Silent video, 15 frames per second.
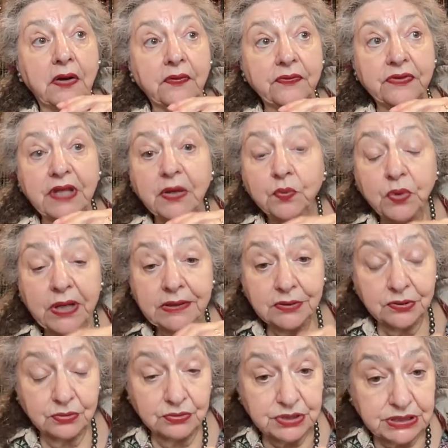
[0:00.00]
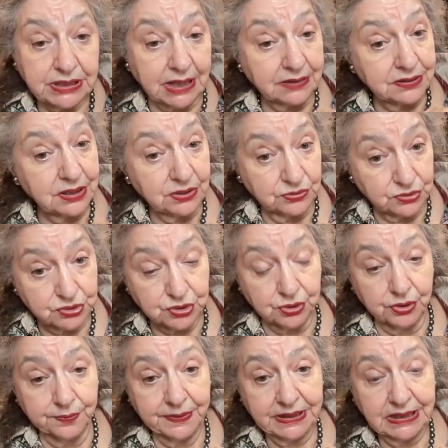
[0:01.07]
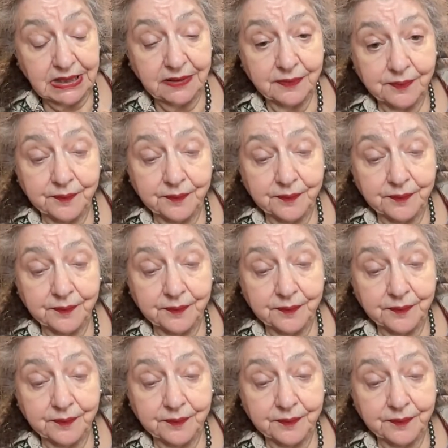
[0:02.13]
They went to study in Germany.